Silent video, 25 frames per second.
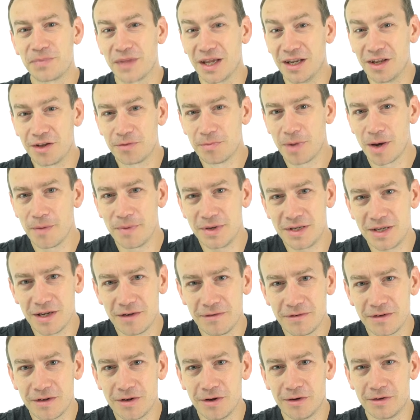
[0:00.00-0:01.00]
And this might be
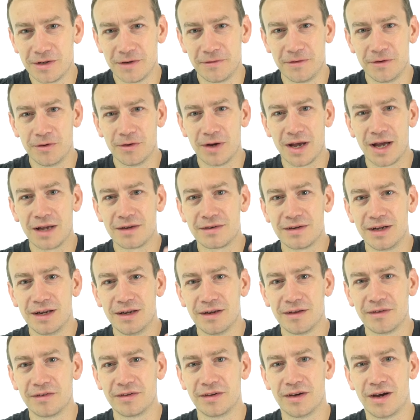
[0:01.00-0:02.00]
difficult if you're not actually
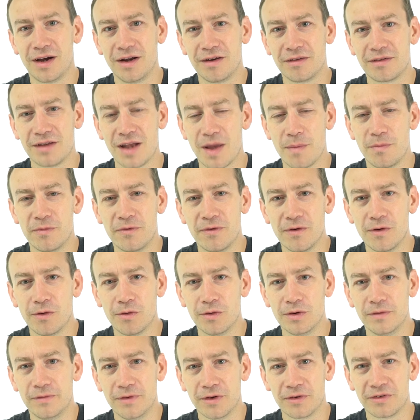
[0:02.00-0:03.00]
in a science lab for
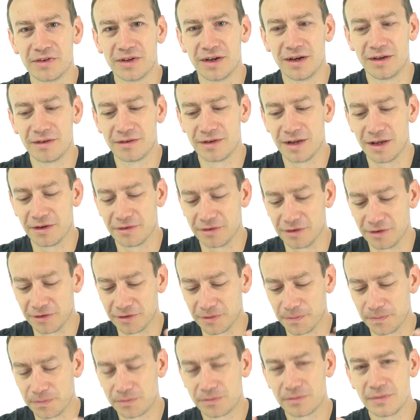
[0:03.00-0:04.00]
all of your science
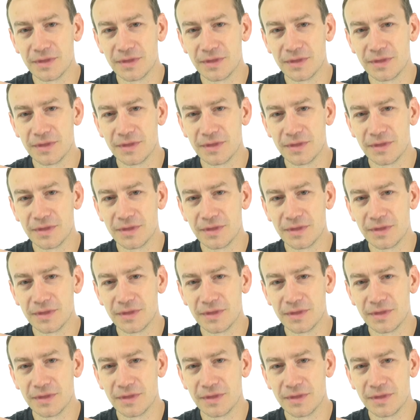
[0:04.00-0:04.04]
lessons.